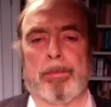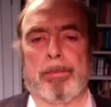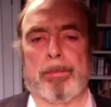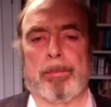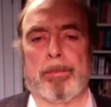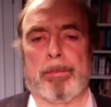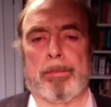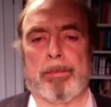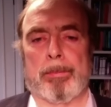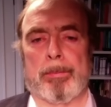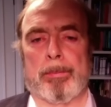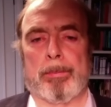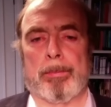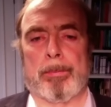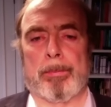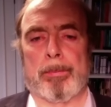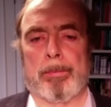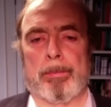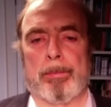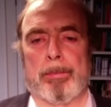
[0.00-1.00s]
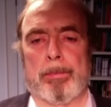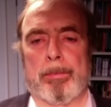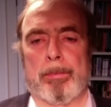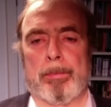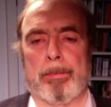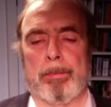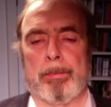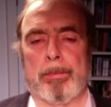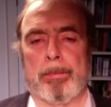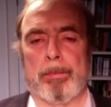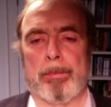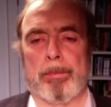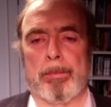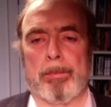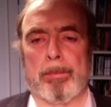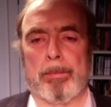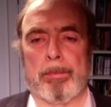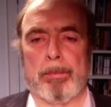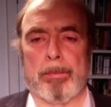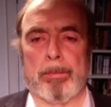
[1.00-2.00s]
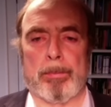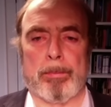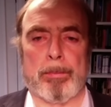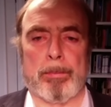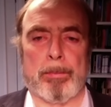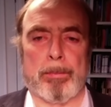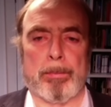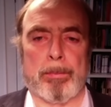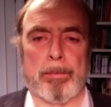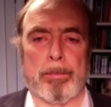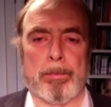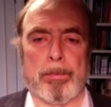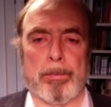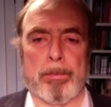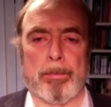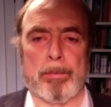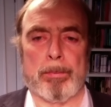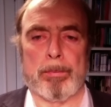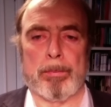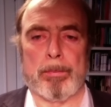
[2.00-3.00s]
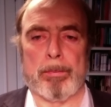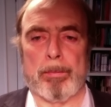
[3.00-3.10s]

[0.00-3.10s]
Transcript: (not speaking)